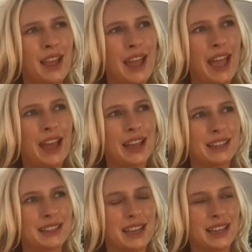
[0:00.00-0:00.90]
And
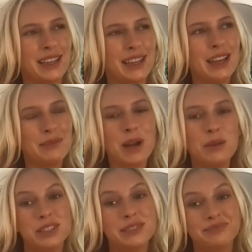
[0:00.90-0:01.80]
it's like, yeah, he
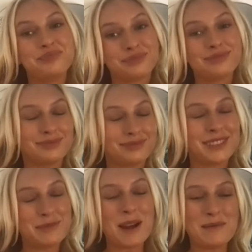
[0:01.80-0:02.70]
probably
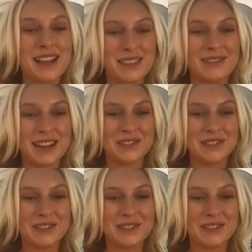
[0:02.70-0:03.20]
he probably had the right to